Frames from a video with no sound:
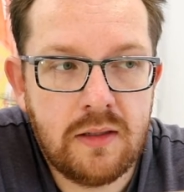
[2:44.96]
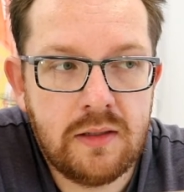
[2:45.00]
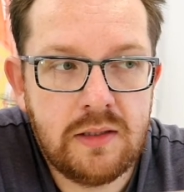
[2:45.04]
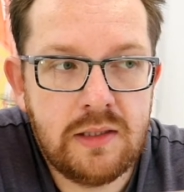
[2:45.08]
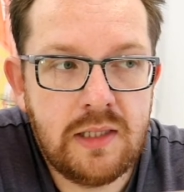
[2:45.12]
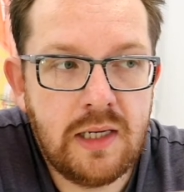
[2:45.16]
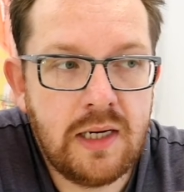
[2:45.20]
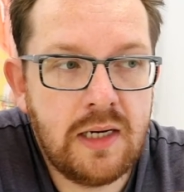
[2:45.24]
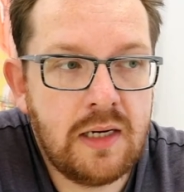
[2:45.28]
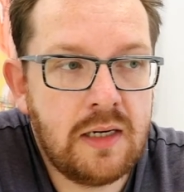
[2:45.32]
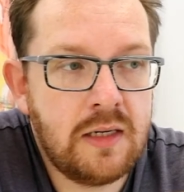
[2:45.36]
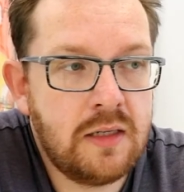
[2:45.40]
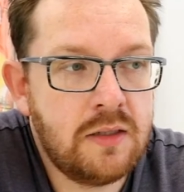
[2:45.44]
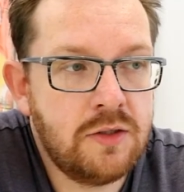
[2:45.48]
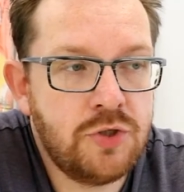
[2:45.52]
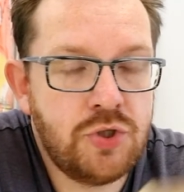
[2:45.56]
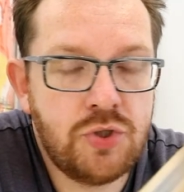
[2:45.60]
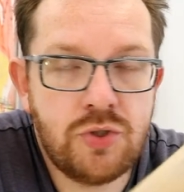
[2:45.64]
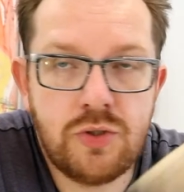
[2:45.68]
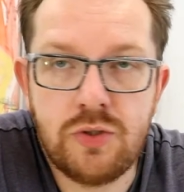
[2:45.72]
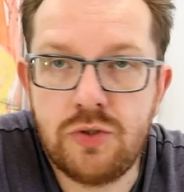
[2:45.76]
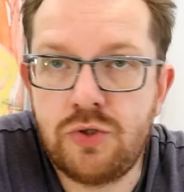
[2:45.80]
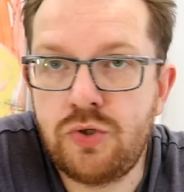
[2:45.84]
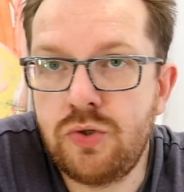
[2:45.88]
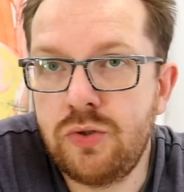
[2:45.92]
there
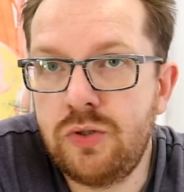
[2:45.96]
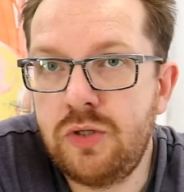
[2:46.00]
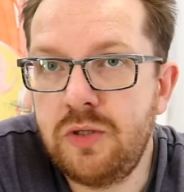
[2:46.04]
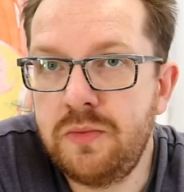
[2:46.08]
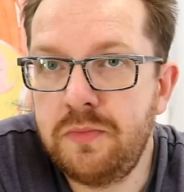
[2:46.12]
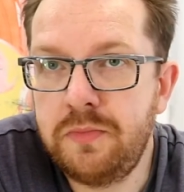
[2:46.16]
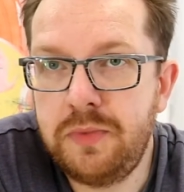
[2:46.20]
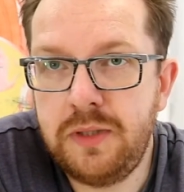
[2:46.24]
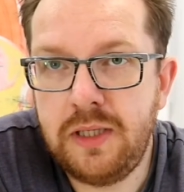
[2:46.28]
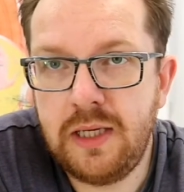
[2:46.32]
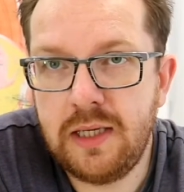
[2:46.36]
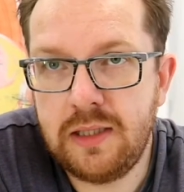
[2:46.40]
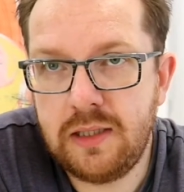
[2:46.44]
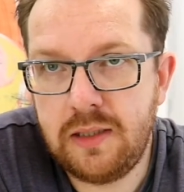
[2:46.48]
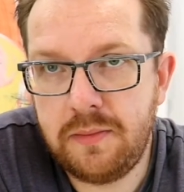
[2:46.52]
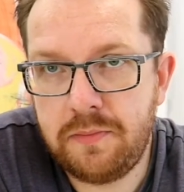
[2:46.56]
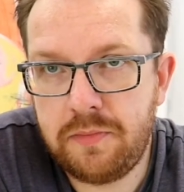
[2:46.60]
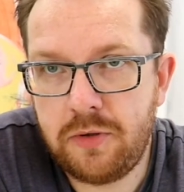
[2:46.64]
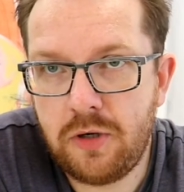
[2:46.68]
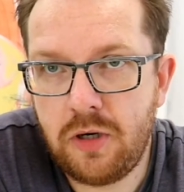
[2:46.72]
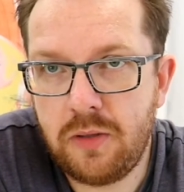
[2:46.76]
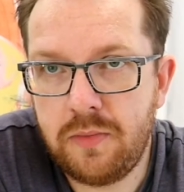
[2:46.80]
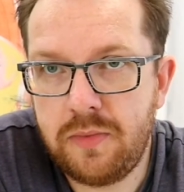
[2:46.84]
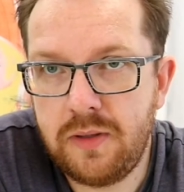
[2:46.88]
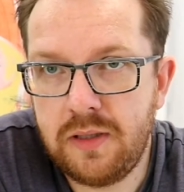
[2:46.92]
shouldn't be any
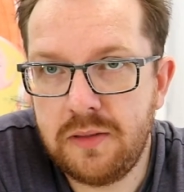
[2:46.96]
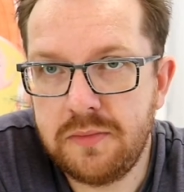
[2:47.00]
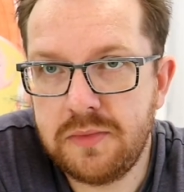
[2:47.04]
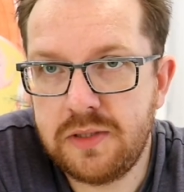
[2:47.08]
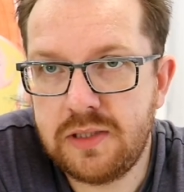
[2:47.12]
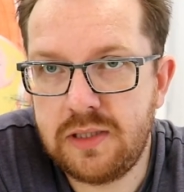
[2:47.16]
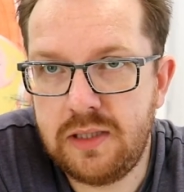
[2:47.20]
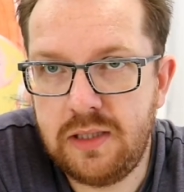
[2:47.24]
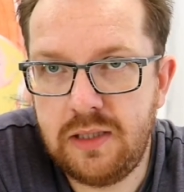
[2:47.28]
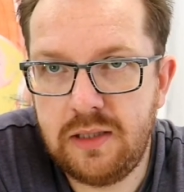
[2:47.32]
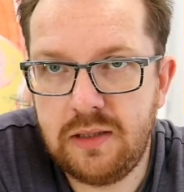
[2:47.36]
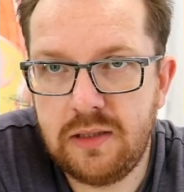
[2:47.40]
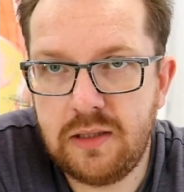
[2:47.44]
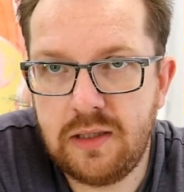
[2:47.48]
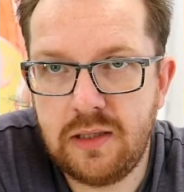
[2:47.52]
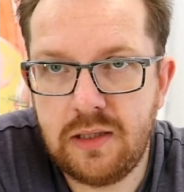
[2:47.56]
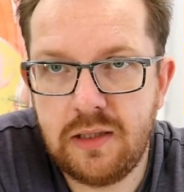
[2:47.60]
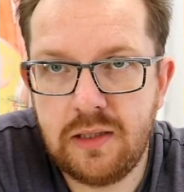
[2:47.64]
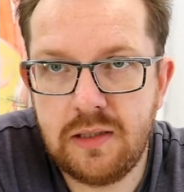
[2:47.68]
problems in